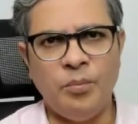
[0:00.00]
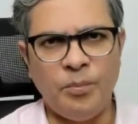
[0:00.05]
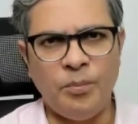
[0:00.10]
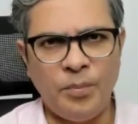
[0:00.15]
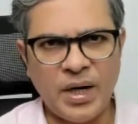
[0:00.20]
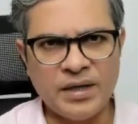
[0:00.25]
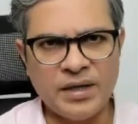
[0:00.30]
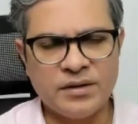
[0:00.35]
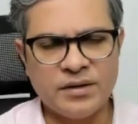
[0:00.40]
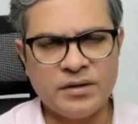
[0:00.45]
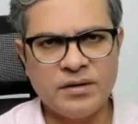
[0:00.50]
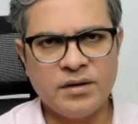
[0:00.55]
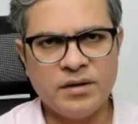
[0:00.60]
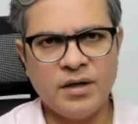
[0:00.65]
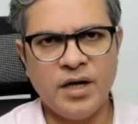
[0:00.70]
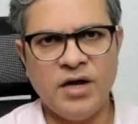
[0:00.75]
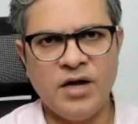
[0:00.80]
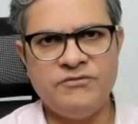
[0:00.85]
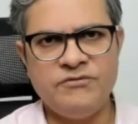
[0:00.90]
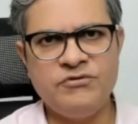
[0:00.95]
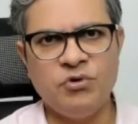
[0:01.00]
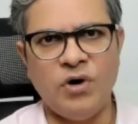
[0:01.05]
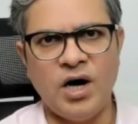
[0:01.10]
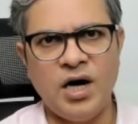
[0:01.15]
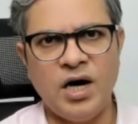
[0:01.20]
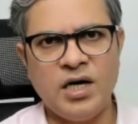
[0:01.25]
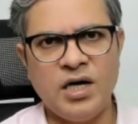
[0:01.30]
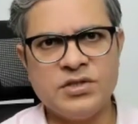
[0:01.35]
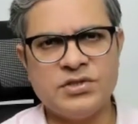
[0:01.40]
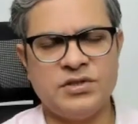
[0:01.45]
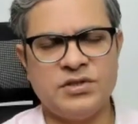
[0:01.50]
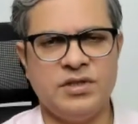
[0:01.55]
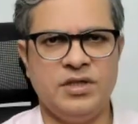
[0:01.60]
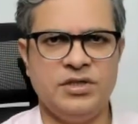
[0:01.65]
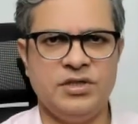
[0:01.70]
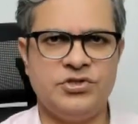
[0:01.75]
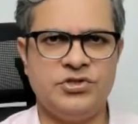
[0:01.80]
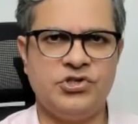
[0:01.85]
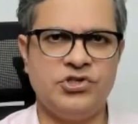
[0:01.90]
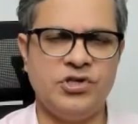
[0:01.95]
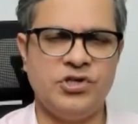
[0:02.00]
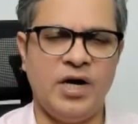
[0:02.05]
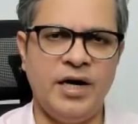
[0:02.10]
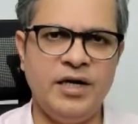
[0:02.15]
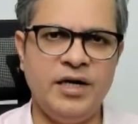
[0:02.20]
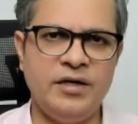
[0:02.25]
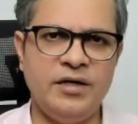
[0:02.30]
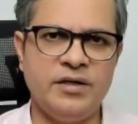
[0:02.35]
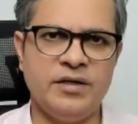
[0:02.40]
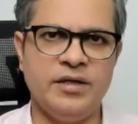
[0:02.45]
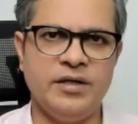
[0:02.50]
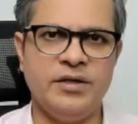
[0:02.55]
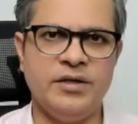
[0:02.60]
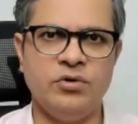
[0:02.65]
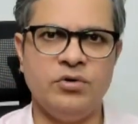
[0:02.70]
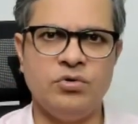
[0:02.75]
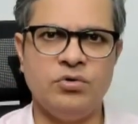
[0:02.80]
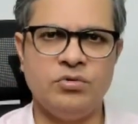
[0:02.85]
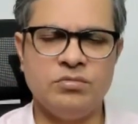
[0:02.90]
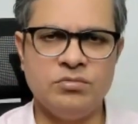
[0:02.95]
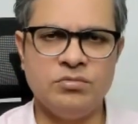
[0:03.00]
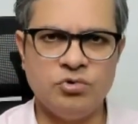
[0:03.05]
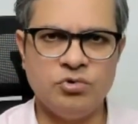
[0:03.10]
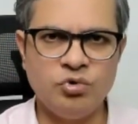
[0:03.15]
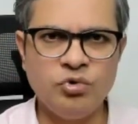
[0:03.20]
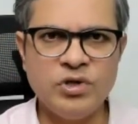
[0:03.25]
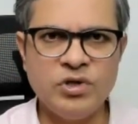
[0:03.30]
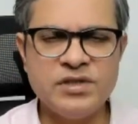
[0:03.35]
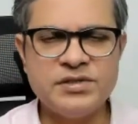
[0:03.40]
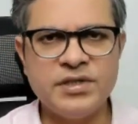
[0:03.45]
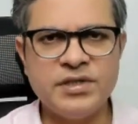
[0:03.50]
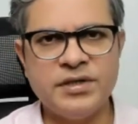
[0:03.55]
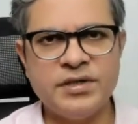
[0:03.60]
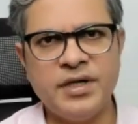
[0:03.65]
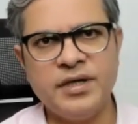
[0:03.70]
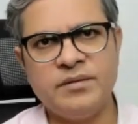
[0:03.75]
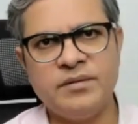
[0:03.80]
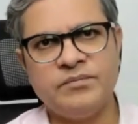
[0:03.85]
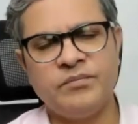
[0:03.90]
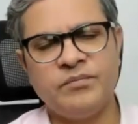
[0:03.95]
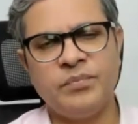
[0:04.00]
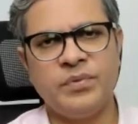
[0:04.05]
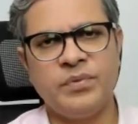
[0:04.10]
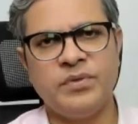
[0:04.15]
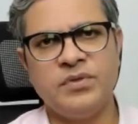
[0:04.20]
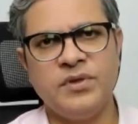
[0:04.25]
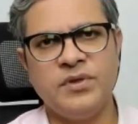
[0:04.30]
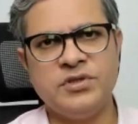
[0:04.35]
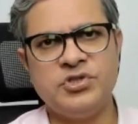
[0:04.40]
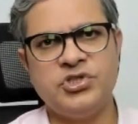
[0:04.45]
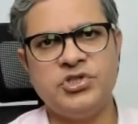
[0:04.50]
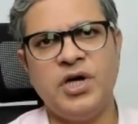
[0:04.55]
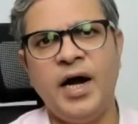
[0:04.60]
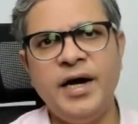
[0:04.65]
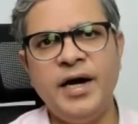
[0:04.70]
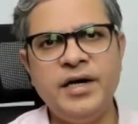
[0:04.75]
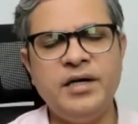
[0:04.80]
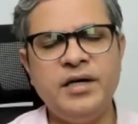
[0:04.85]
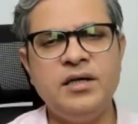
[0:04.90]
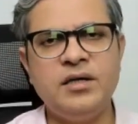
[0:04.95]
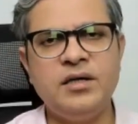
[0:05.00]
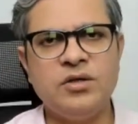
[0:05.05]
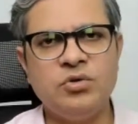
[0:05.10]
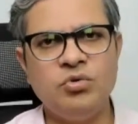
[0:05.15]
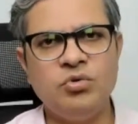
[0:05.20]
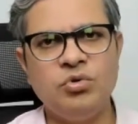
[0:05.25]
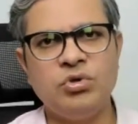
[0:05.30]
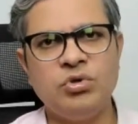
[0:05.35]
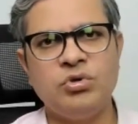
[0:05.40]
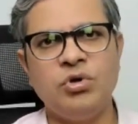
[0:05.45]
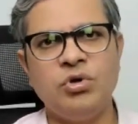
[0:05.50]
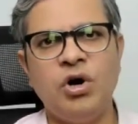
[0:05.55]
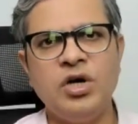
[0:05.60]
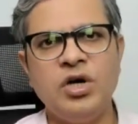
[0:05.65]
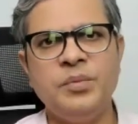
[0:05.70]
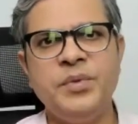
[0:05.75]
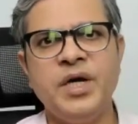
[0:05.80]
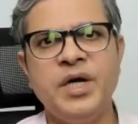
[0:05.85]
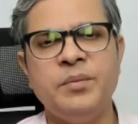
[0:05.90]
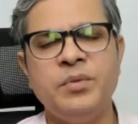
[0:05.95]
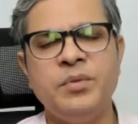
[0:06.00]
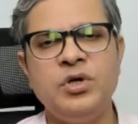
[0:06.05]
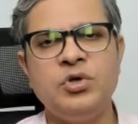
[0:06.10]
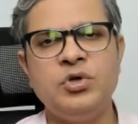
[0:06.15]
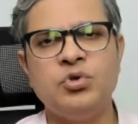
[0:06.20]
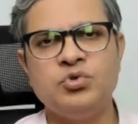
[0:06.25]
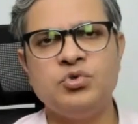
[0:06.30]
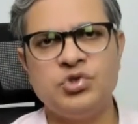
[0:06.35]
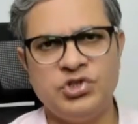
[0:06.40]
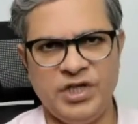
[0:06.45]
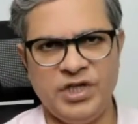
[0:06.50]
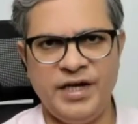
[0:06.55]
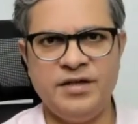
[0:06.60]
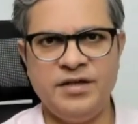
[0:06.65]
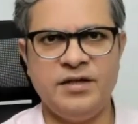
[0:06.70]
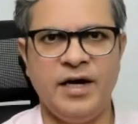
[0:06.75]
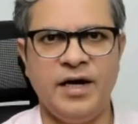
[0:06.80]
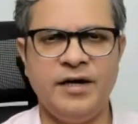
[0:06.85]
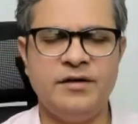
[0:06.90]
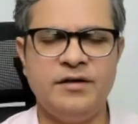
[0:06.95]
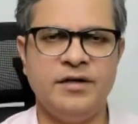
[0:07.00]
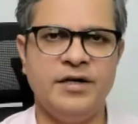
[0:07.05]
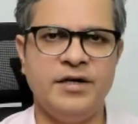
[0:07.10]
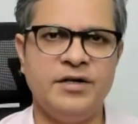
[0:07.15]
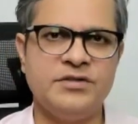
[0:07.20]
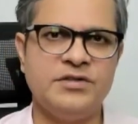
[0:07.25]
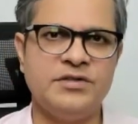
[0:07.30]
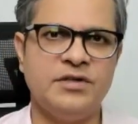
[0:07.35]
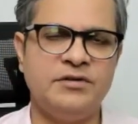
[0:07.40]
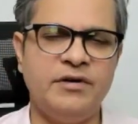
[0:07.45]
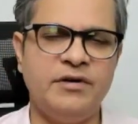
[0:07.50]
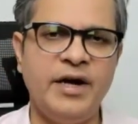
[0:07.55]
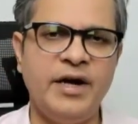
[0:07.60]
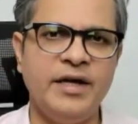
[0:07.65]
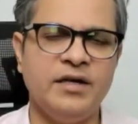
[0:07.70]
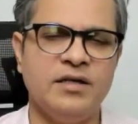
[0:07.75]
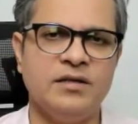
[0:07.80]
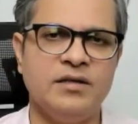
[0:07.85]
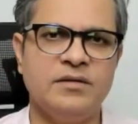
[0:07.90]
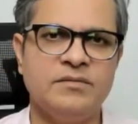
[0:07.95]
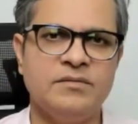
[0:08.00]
But if you ask a child in rural setting, the child would not be able to say that it is a triangle.